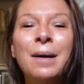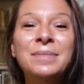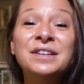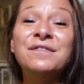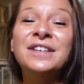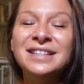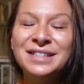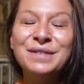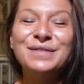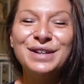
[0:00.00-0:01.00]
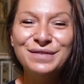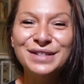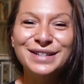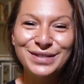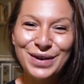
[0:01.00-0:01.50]
Definitive
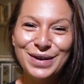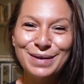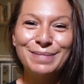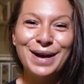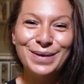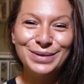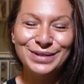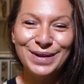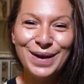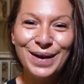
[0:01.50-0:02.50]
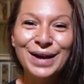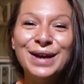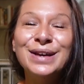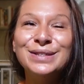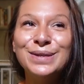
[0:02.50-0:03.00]
Lifting Toner by Auteur.
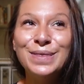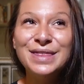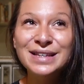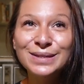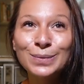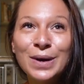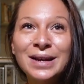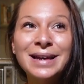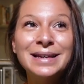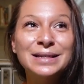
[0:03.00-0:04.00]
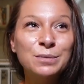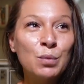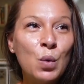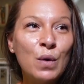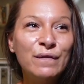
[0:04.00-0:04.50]
So this one is
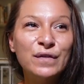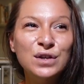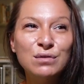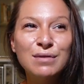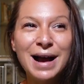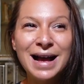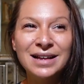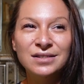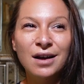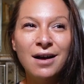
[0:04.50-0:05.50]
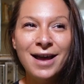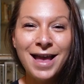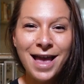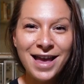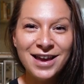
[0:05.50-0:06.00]
more for your
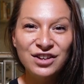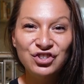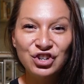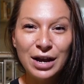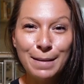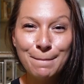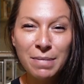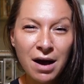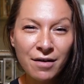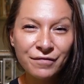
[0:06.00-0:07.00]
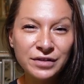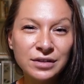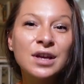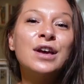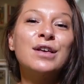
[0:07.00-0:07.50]
anti-aging
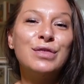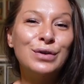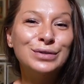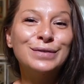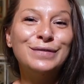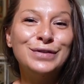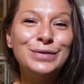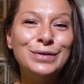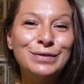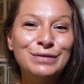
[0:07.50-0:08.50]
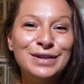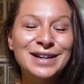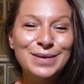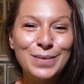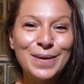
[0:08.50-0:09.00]
buffs. Those of you who
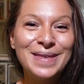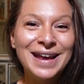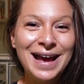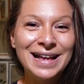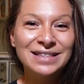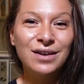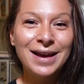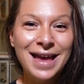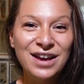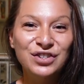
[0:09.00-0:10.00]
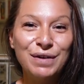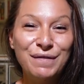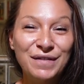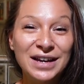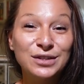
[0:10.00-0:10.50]
really want that anti-age
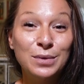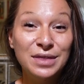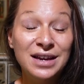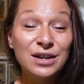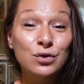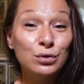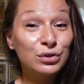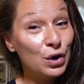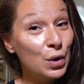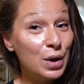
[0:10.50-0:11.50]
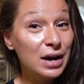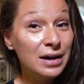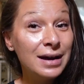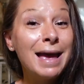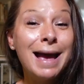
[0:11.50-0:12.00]
effect within your
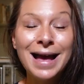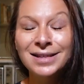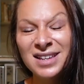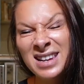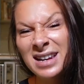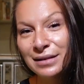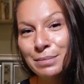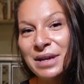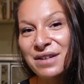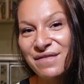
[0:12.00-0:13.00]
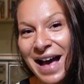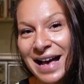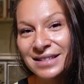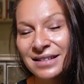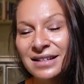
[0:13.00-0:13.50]
toner and a little bit of
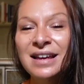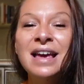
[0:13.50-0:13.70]
acid,